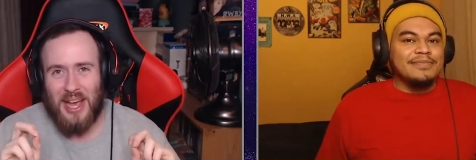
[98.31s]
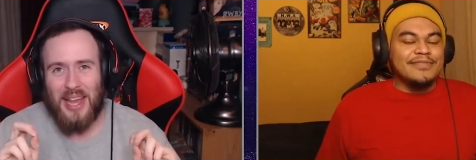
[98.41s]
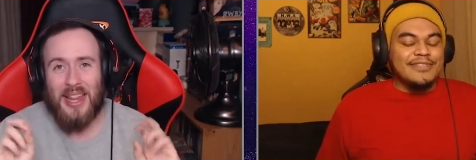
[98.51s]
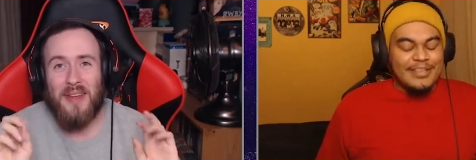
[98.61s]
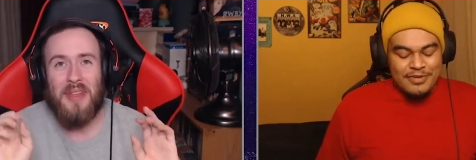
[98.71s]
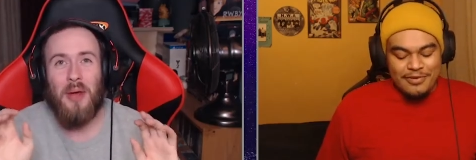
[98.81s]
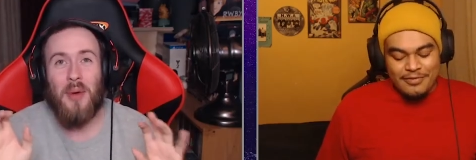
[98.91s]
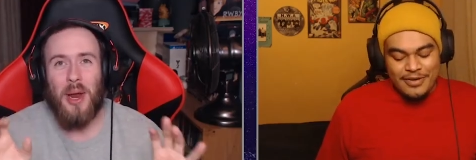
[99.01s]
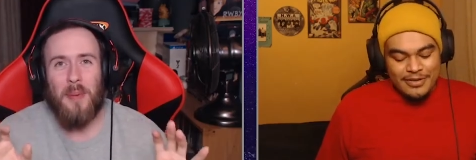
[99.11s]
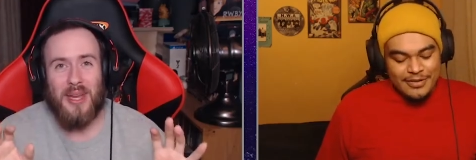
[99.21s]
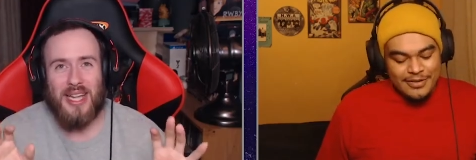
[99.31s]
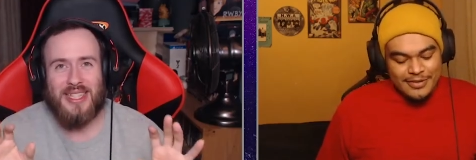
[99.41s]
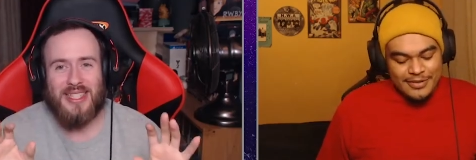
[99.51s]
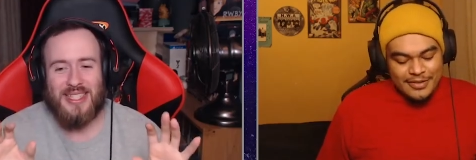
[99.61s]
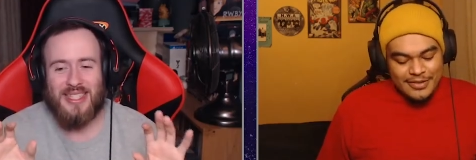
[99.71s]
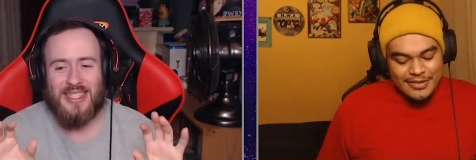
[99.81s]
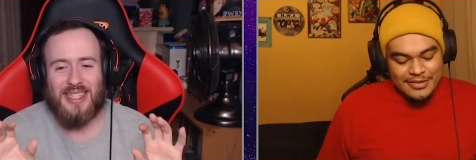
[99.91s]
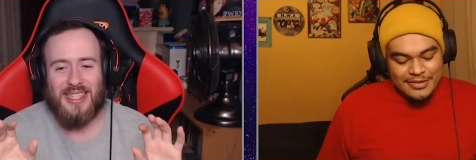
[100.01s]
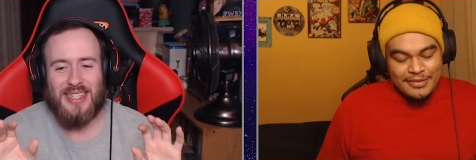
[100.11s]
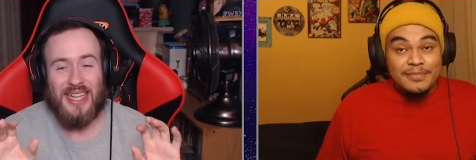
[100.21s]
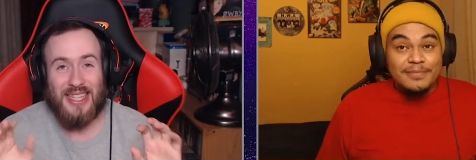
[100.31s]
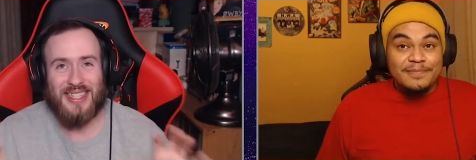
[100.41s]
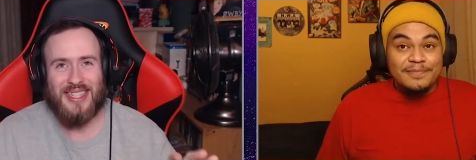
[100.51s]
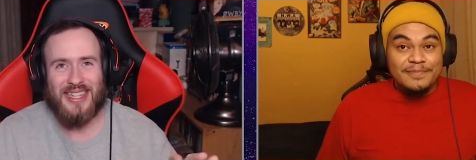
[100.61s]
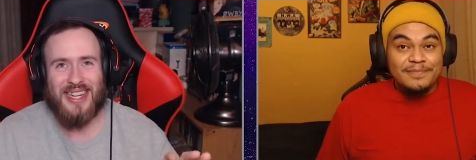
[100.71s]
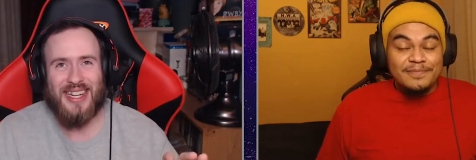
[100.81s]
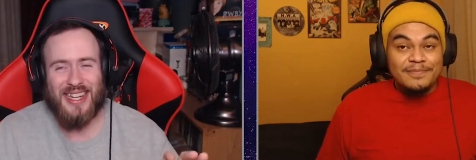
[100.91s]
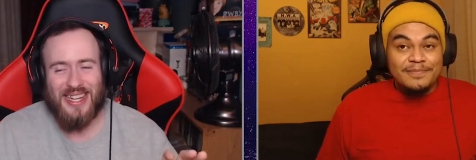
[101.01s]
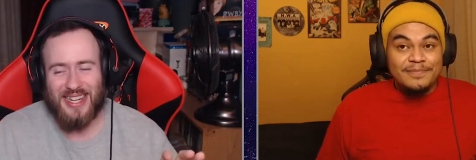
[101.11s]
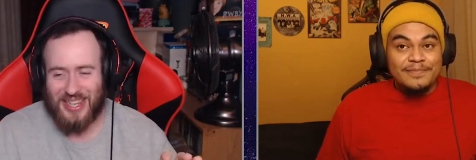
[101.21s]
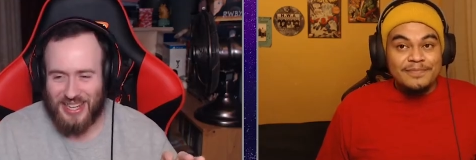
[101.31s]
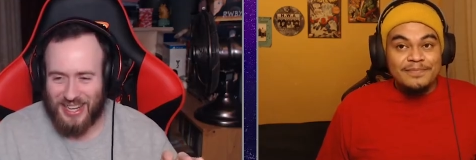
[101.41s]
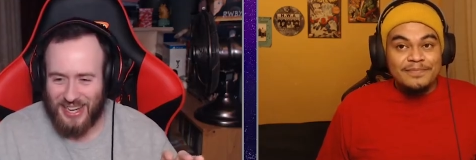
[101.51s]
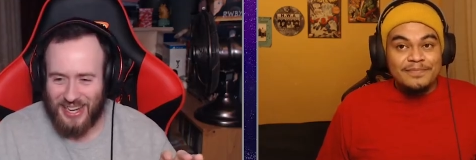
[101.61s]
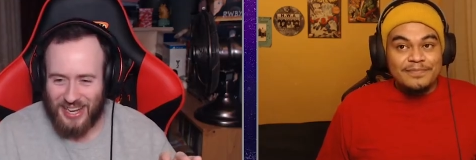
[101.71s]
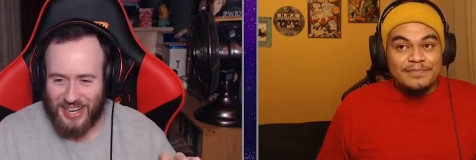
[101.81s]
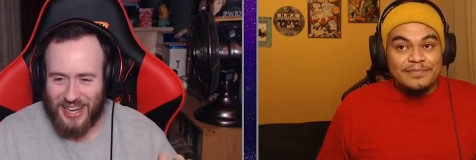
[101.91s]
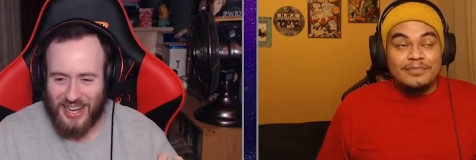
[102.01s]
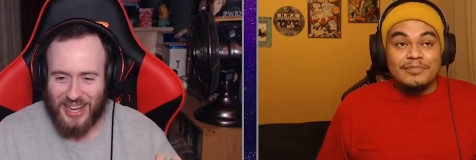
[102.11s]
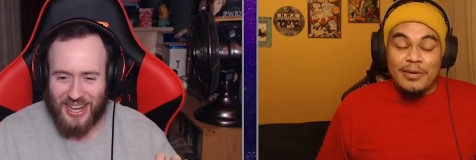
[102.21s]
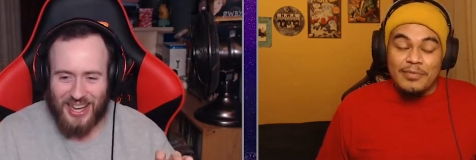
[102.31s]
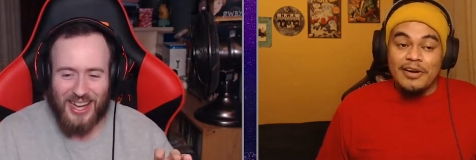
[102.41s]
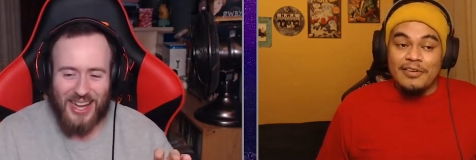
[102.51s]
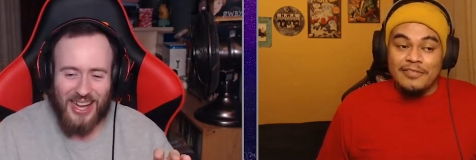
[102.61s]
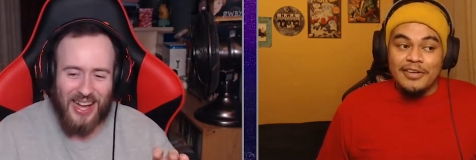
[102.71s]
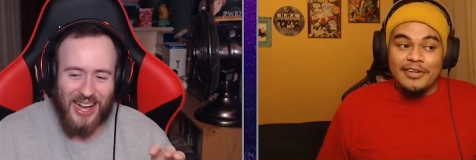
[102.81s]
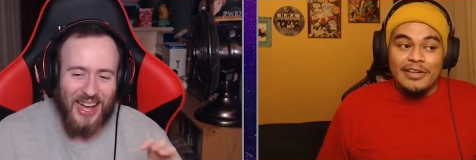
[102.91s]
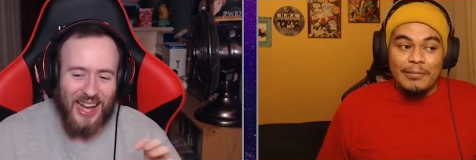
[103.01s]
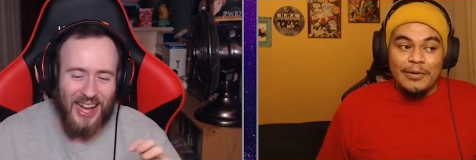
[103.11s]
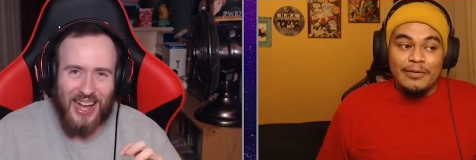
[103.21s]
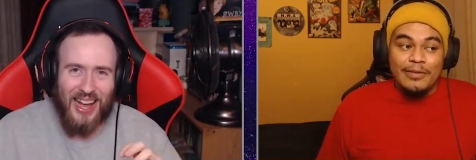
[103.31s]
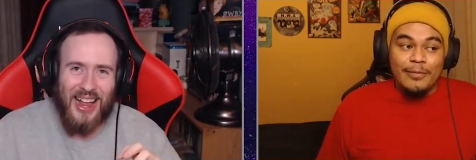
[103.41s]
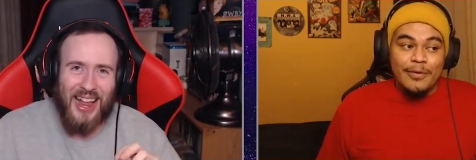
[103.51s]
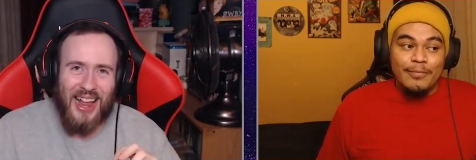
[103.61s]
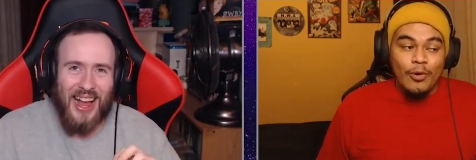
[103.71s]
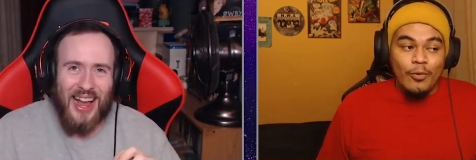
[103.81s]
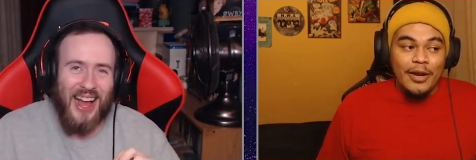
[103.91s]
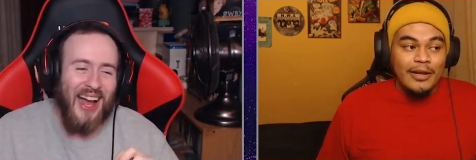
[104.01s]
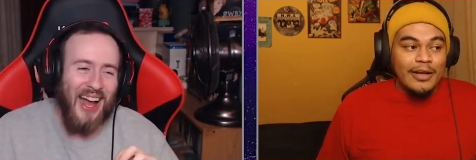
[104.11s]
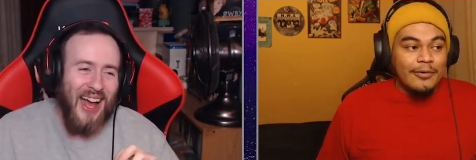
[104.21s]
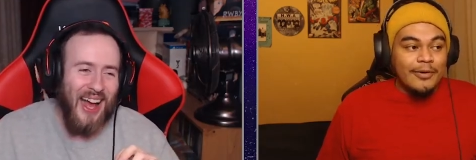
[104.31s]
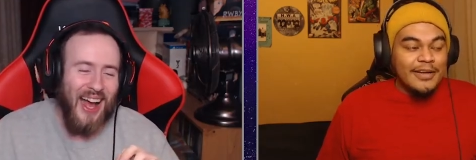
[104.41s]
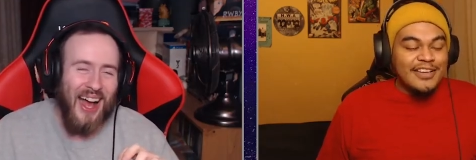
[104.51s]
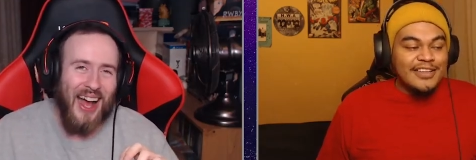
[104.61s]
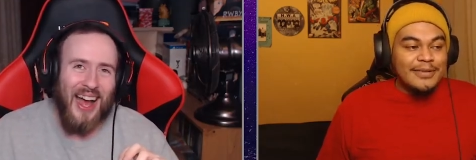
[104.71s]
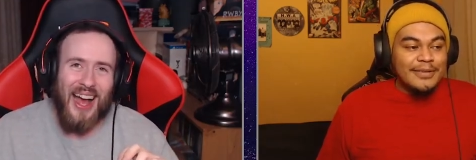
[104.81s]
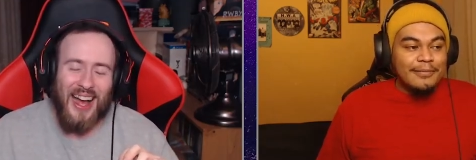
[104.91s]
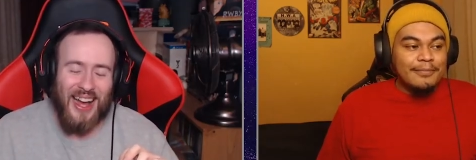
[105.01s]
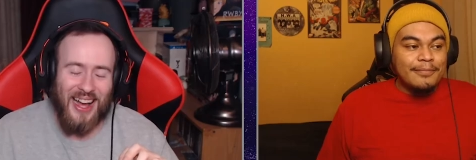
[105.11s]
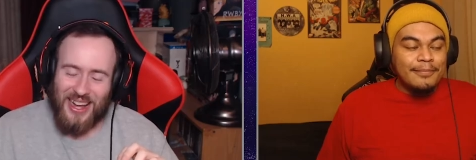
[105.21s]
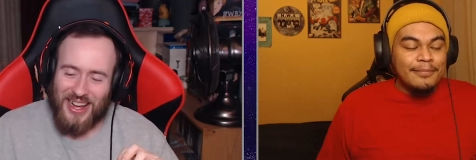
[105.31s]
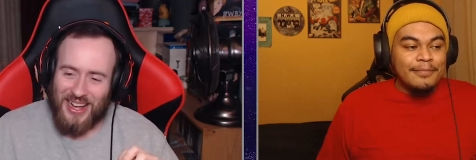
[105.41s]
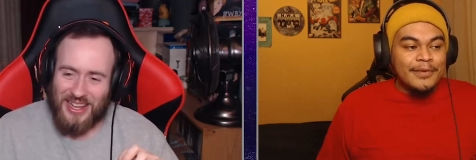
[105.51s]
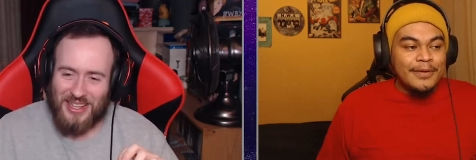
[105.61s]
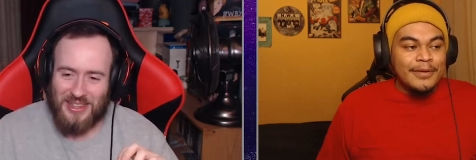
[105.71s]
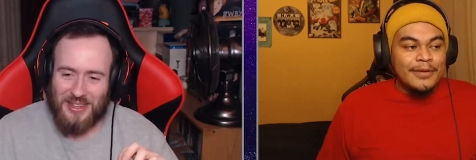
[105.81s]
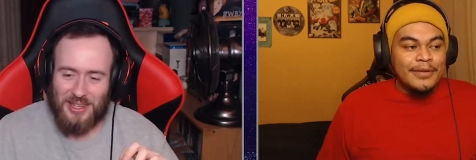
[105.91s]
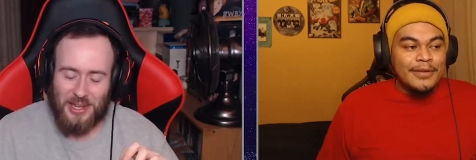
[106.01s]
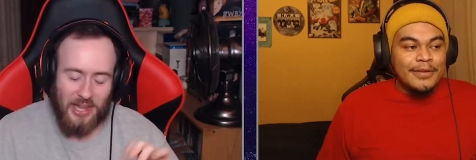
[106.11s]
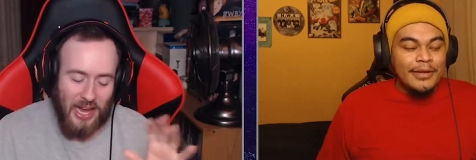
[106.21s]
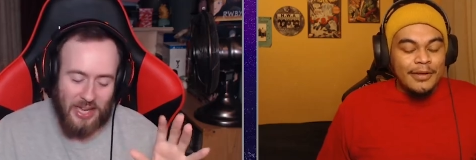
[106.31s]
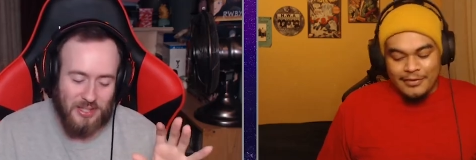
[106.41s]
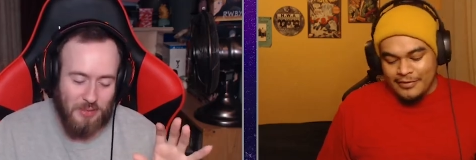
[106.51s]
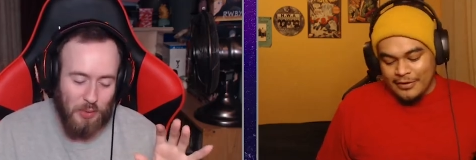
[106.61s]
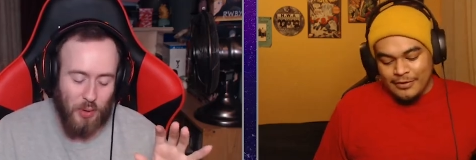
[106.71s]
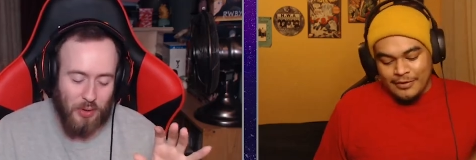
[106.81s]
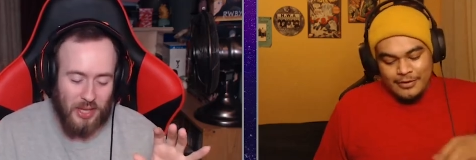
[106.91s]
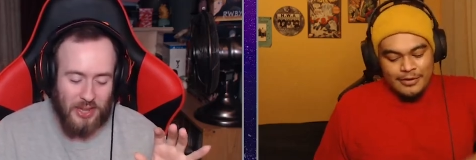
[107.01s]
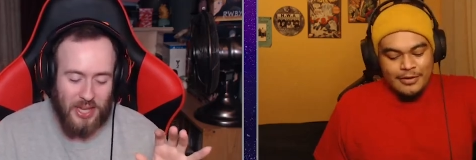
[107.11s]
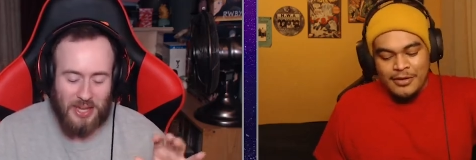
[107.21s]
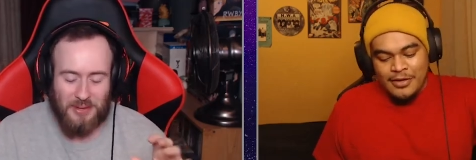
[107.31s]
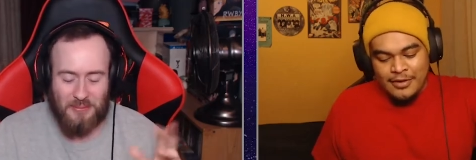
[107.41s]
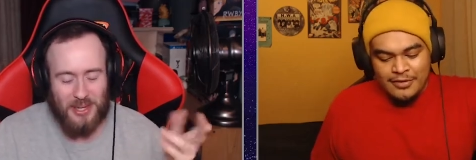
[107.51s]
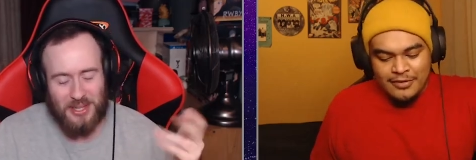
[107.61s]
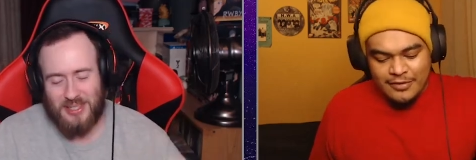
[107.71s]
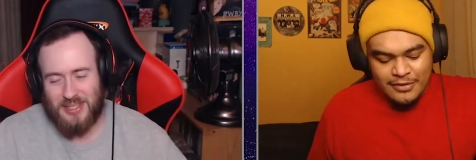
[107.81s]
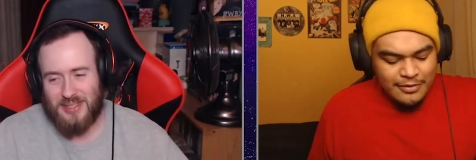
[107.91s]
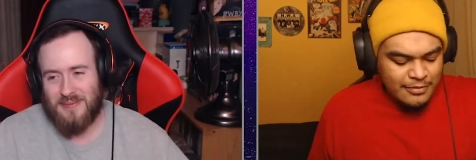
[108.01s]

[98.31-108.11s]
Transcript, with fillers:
Speaker 1: if they went up against Destiny.
Speaker 2: That'd be kind of funny. That'd be that'd be poetic kind of way.
Speaker 1: Uh, alas, so, we'll get that. But so,